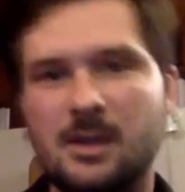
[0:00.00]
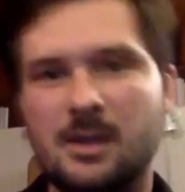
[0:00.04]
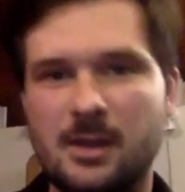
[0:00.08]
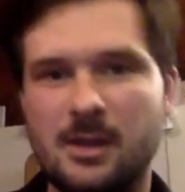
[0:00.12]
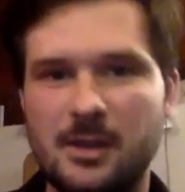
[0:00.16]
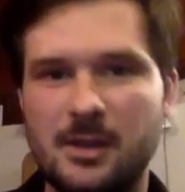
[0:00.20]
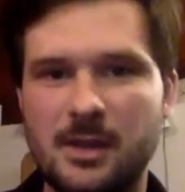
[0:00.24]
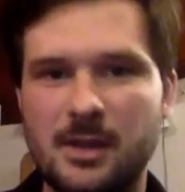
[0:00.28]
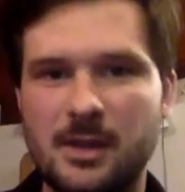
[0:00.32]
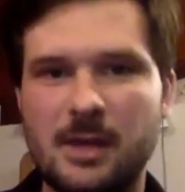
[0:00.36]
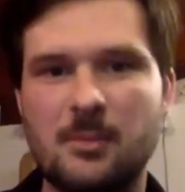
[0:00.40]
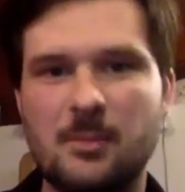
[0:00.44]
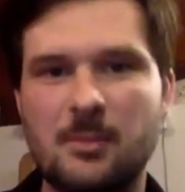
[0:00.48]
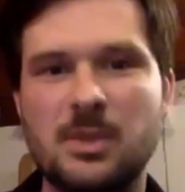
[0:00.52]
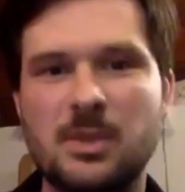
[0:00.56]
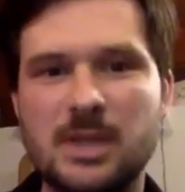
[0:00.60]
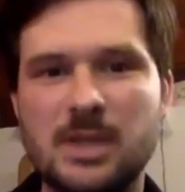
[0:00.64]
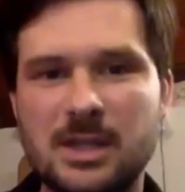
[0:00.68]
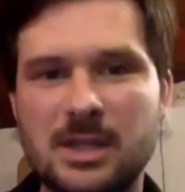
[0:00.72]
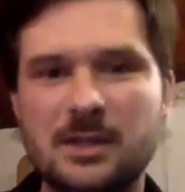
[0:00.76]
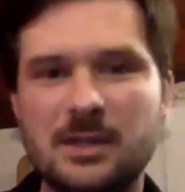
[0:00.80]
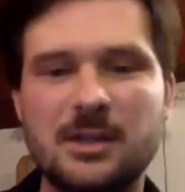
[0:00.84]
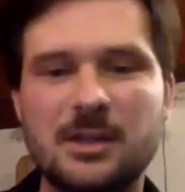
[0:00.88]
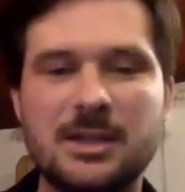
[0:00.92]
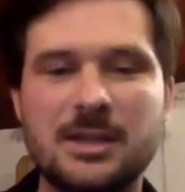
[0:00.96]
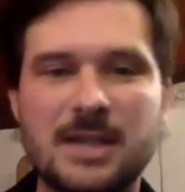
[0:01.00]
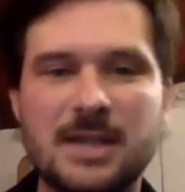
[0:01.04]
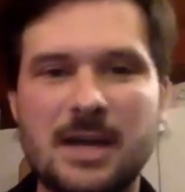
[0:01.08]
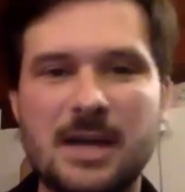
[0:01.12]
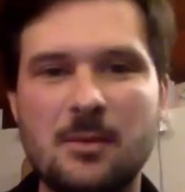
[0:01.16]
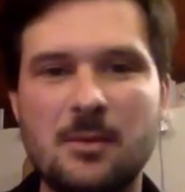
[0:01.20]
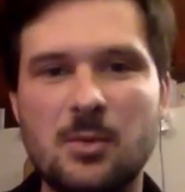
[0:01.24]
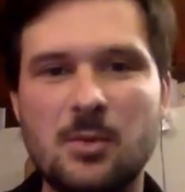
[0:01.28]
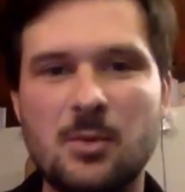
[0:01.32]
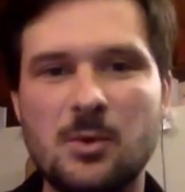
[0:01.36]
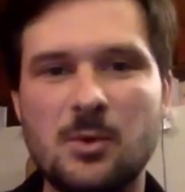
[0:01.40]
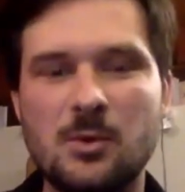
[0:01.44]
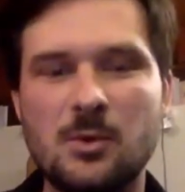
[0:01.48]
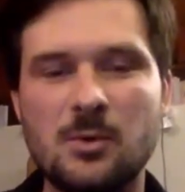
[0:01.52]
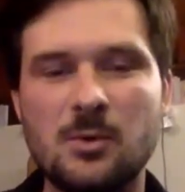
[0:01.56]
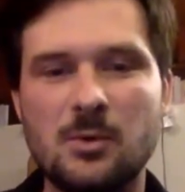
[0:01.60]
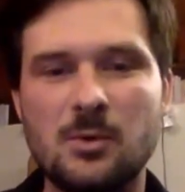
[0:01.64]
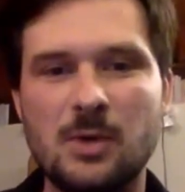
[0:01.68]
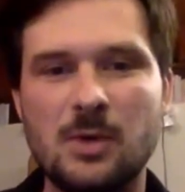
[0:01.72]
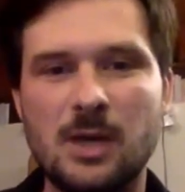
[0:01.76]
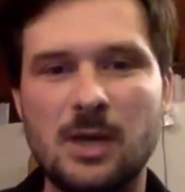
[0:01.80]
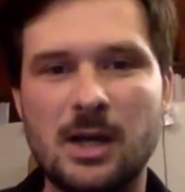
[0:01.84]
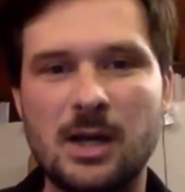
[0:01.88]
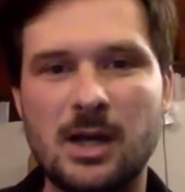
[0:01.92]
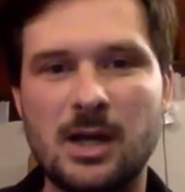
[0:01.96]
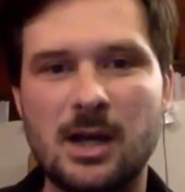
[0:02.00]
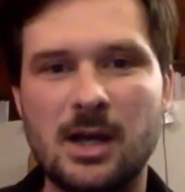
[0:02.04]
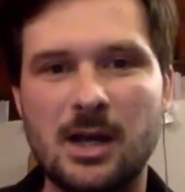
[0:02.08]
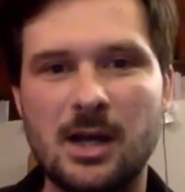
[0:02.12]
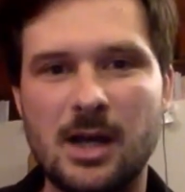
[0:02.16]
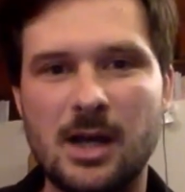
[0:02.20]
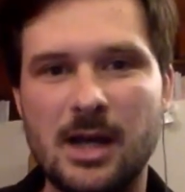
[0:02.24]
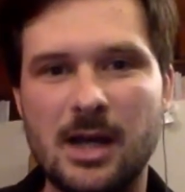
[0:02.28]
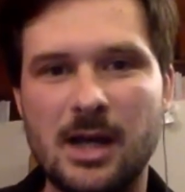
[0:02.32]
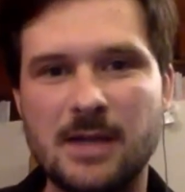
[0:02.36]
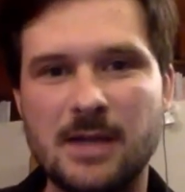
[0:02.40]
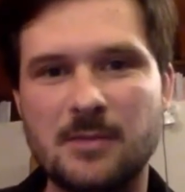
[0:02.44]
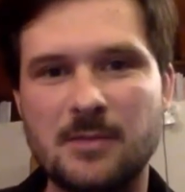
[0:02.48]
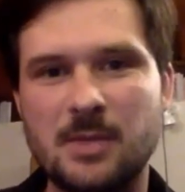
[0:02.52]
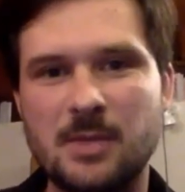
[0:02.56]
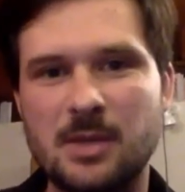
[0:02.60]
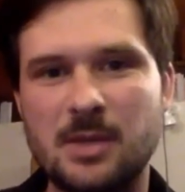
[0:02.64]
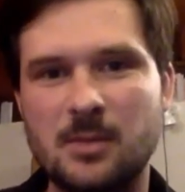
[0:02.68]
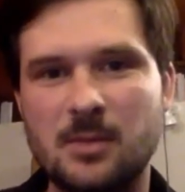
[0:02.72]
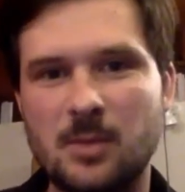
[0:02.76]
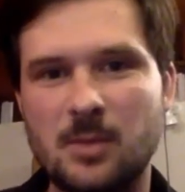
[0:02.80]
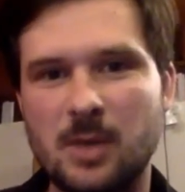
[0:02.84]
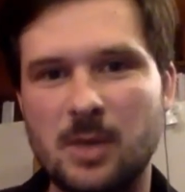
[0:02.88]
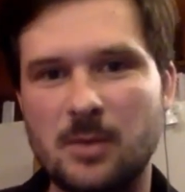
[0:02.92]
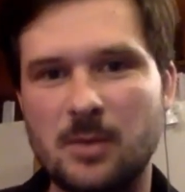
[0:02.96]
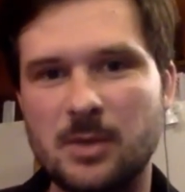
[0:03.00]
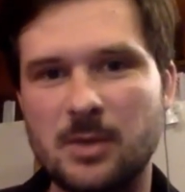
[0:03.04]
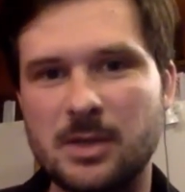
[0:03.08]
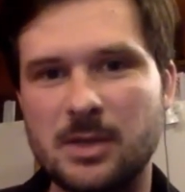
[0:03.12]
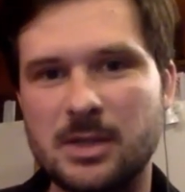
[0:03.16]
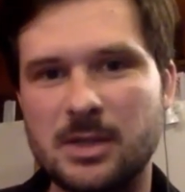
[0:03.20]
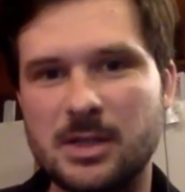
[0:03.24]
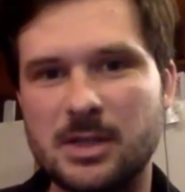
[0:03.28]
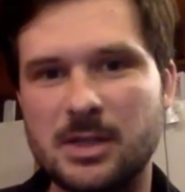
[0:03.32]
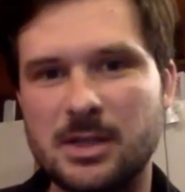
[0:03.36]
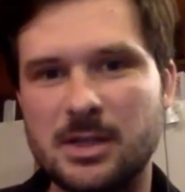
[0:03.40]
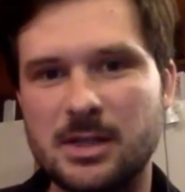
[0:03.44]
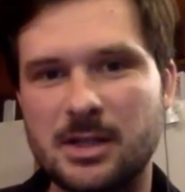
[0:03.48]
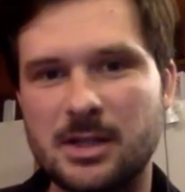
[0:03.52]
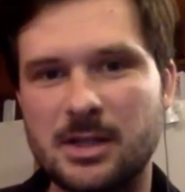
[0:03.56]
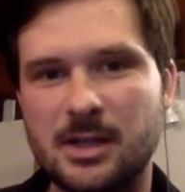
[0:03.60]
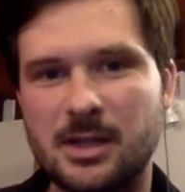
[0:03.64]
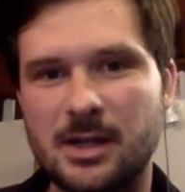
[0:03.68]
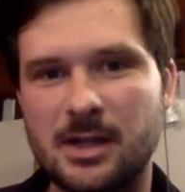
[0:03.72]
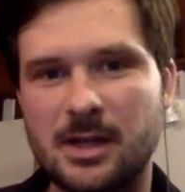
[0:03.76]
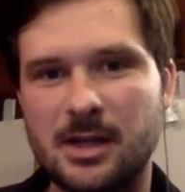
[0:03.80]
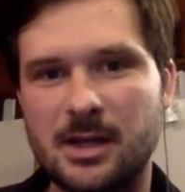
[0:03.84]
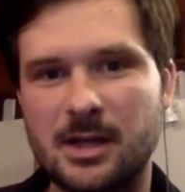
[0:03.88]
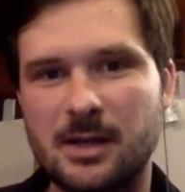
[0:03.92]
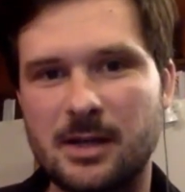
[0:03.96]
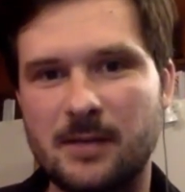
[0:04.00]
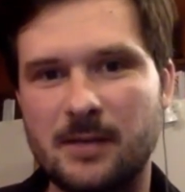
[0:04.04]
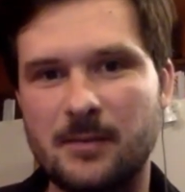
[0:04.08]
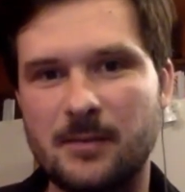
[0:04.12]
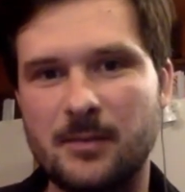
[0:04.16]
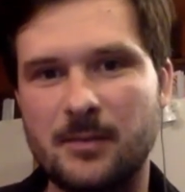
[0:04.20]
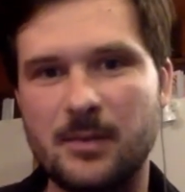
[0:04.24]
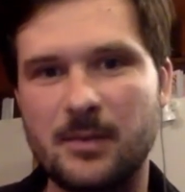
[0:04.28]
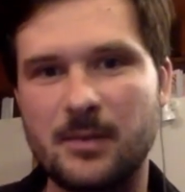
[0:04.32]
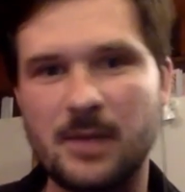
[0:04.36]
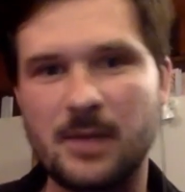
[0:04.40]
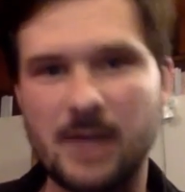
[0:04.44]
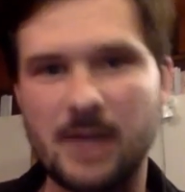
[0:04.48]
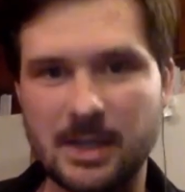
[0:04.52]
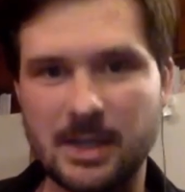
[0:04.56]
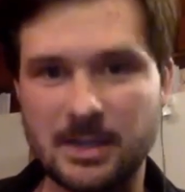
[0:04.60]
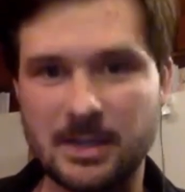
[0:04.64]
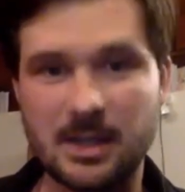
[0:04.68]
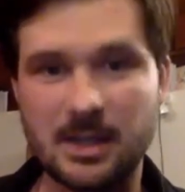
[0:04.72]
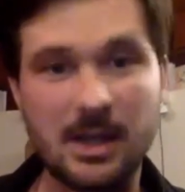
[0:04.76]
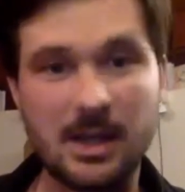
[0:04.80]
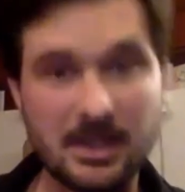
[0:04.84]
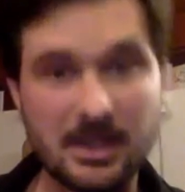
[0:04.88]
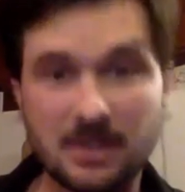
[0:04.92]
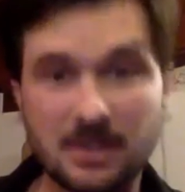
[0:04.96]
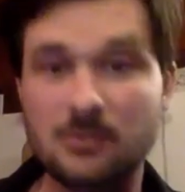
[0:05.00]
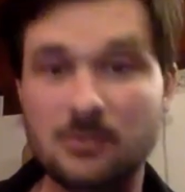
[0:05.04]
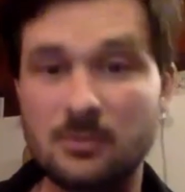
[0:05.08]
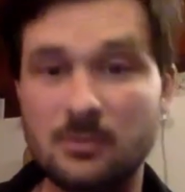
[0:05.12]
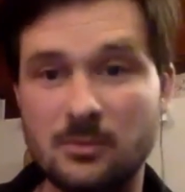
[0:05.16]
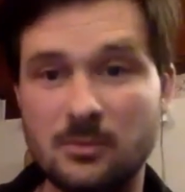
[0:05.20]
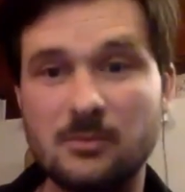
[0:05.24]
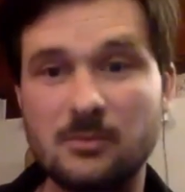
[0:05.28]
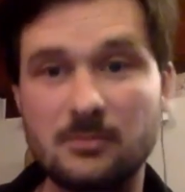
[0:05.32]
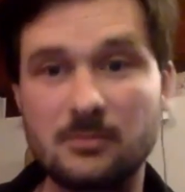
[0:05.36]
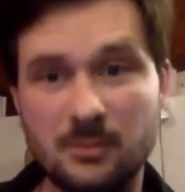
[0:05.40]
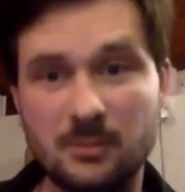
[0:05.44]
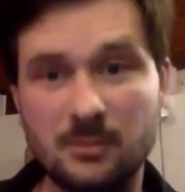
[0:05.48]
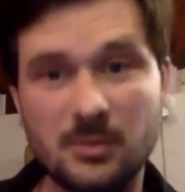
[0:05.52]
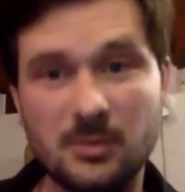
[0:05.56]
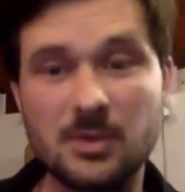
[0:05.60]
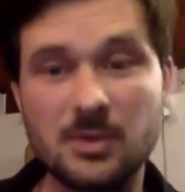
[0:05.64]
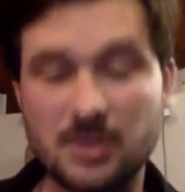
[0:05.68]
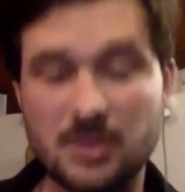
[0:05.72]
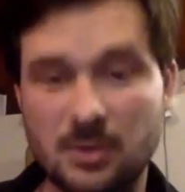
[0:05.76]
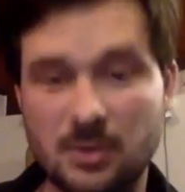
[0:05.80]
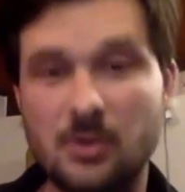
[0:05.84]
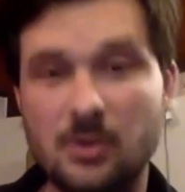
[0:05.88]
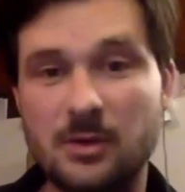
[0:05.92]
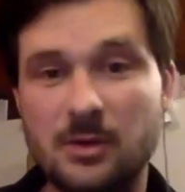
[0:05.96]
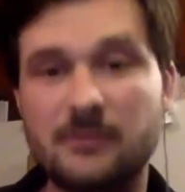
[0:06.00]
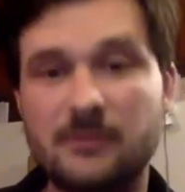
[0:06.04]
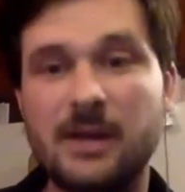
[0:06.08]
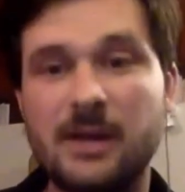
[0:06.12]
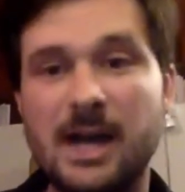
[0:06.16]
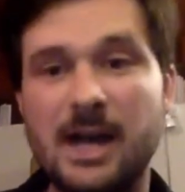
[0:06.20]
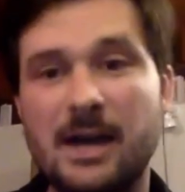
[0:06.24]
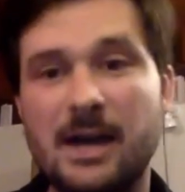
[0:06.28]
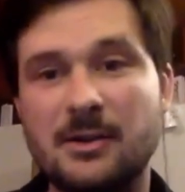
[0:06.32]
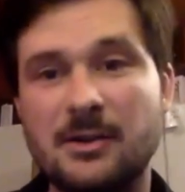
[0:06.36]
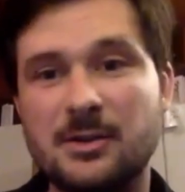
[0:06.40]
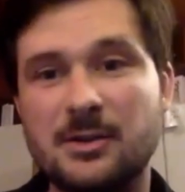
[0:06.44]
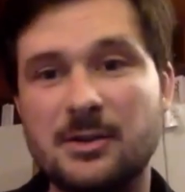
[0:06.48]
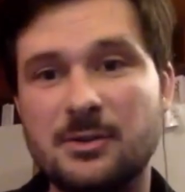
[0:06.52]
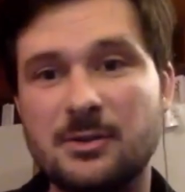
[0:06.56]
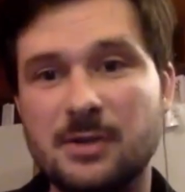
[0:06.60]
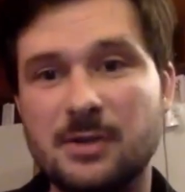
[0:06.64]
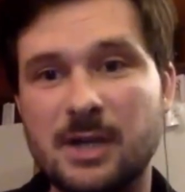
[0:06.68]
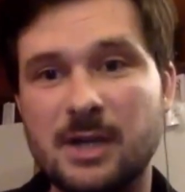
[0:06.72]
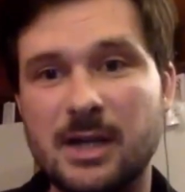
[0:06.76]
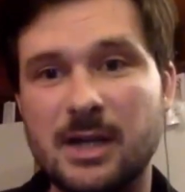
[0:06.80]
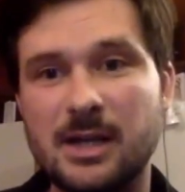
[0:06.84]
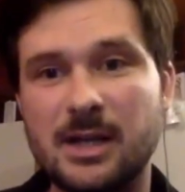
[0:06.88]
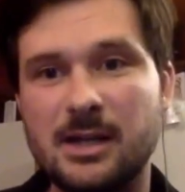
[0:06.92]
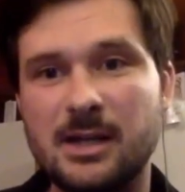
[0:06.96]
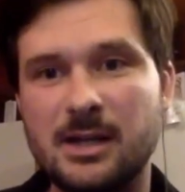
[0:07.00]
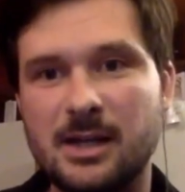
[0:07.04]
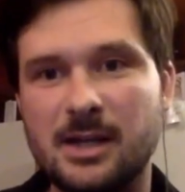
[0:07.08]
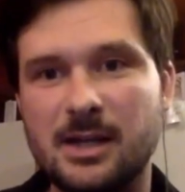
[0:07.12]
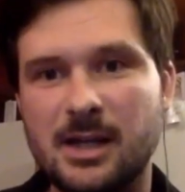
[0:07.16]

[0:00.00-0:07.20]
that particular example uh, has been published um, as a as a sort of a how-to guide.